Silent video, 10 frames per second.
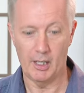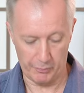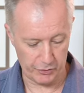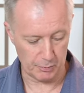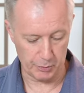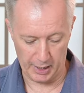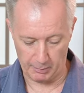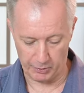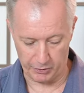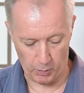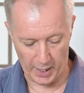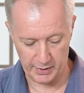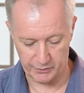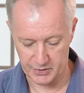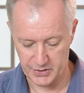And if you can put up with the weight
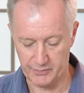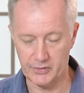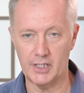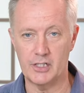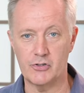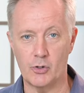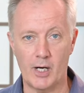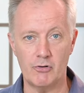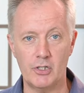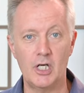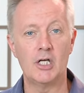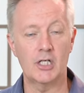of the 70-200,